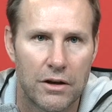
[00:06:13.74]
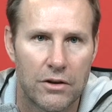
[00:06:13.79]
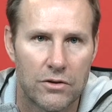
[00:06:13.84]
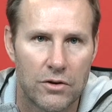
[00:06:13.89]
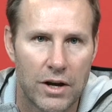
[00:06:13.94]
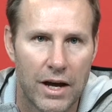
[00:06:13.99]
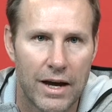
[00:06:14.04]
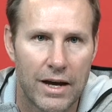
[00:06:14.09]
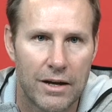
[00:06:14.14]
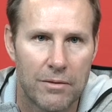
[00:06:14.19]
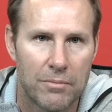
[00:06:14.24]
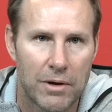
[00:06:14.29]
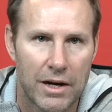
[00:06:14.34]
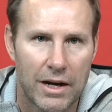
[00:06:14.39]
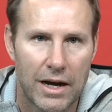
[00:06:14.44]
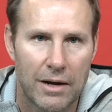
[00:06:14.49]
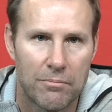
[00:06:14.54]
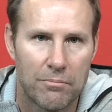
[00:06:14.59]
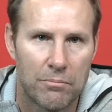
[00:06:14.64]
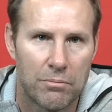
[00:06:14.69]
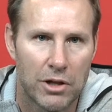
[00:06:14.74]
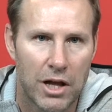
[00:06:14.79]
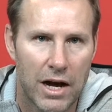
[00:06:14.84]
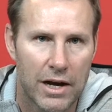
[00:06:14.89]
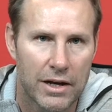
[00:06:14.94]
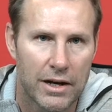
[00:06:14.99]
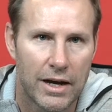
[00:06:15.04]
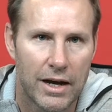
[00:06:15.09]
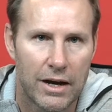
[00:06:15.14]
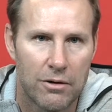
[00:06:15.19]
the other night by not
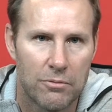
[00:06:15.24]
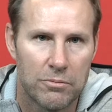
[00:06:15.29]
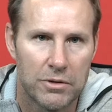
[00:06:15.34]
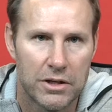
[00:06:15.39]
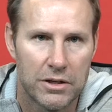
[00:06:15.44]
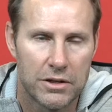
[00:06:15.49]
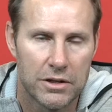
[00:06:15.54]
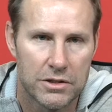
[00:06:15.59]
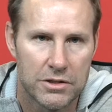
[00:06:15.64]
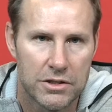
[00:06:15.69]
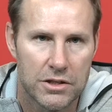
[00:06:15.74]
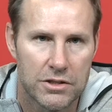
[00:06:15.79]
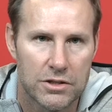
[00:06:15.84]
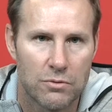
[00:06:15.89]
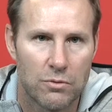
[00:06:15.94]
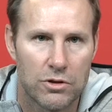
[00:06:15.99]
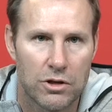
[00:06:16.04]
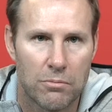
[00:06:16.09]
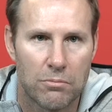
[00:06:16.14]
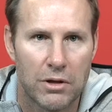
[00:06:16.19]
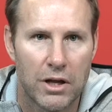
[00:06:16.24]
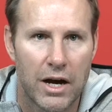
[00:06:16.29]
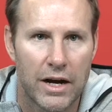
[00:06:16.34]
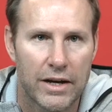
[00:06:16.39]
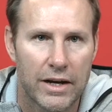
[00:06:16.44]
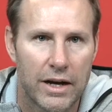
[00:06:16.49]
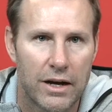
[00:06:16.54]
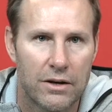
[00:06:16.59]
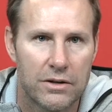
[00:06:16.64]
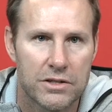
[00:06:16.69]
blocking out, being consistent with our
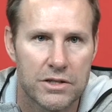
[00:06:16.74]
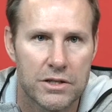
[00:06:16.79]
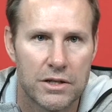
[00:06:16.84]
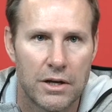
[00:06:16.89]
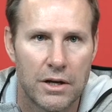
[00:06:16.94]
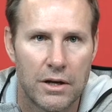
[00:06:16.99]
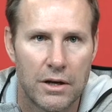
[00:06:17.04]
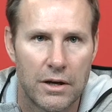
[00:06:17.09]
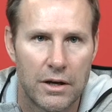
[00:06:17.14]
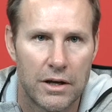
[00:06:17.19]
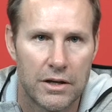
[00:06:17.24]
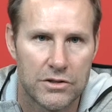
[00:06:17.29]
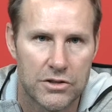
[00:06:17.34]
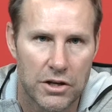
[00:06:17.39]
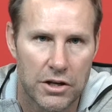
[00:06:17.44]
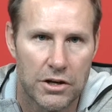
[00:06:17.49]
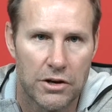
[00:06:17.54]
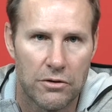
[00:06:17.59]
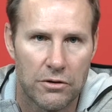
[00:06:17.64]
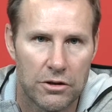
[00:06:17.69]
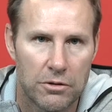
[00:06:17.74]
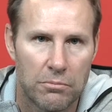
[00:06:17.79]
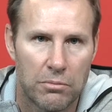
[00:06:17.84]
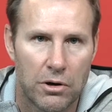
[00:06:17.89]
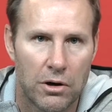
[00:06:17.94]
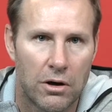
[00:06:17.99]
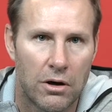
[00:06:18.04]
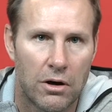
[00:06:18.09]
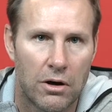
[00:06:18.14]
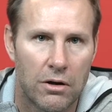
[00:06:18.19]
blockouts, and securing the
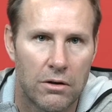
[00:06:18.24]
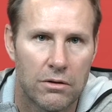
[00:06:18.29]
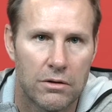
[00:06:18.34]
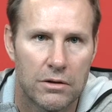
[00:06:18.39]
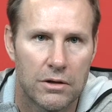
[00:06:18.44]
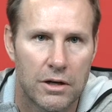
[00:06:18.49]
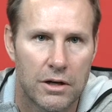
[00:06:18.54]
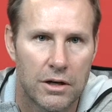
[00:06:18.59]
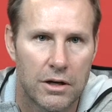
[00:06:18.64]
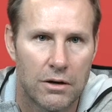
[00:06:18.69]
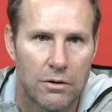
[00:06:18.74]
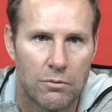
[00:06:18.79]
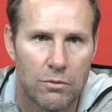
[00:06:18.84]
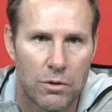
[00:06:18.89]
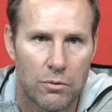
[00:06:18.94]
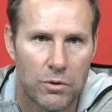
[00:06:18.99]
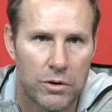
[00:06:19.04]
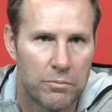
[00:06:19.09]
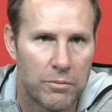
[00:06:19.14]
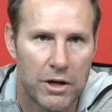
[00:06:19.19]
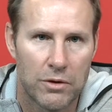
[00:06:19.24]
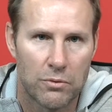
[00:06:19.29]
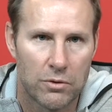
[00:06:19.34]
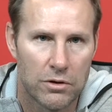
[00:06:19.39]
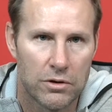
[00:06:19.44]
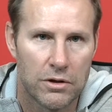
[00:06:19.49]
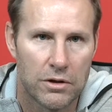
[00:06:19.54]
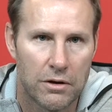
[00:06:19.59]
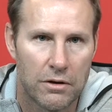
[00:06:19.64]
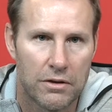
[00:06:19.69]
ball, where we made
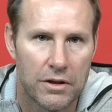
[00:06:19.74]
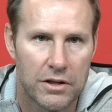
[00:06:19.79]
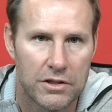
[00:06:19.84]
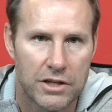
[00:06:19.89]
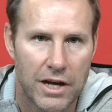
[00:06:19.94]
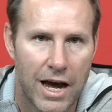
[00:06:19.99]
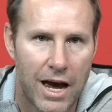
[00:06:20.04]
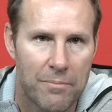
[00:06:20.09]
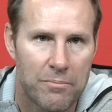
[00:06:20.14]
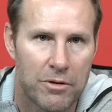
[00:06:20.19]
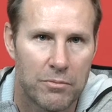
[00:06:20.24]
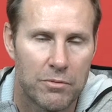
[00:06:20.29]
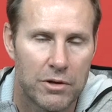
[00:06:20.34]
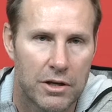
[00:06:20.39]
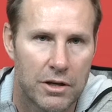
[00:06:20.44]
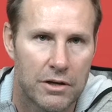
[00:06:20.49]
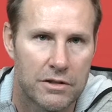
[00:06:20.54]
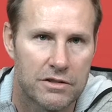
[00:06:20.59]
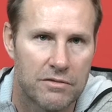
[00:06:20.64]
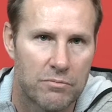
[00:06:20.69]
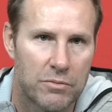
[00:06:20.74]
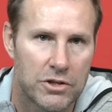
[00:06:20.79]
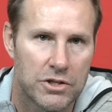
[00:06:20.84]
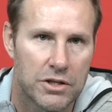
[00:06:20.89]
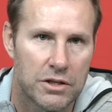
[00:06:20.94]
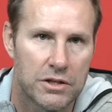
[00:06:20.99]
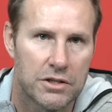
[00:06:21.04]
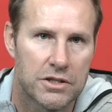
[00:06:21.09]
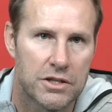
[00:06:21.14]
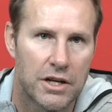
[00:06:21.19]
really good things happen because of
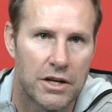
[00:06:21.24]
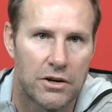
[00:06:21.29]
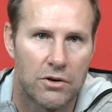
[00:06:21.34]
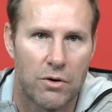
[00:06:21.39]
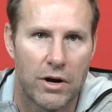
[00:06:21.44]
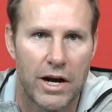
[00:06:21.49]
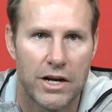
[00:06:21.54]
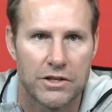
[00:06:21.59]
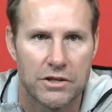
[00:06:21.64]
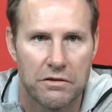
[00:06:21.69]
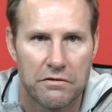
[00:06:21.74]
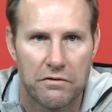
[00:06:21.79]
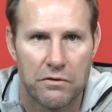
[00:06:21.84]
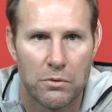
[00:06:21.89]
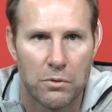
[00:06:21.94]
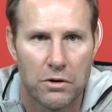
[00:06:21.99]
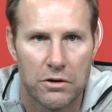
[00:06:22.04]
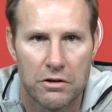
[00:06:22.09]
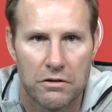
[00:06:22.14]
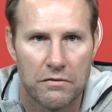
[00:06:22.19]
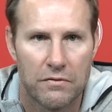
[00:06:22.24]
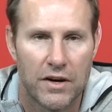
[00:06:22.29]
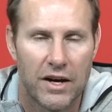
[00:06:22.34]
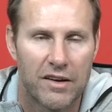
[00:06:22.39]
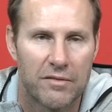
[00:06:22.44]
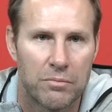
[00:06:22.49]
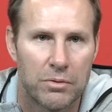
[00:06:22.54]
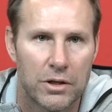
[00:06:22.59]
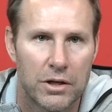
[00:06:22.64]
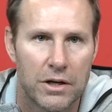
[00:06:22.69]
Michigan State crashing four of their
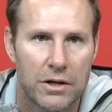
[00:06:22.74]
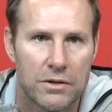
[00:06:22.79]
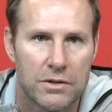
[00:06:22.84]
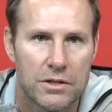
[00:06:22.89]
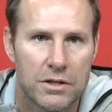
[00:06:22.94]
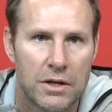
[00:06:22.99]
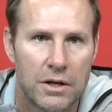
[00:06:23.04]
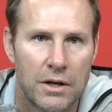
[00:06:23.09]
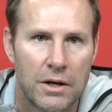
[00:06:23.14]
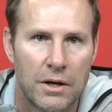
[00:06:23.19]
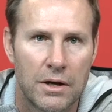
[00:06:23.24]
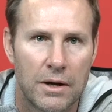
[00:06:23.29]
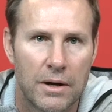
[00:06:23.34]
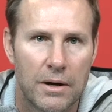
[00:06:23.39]
five players.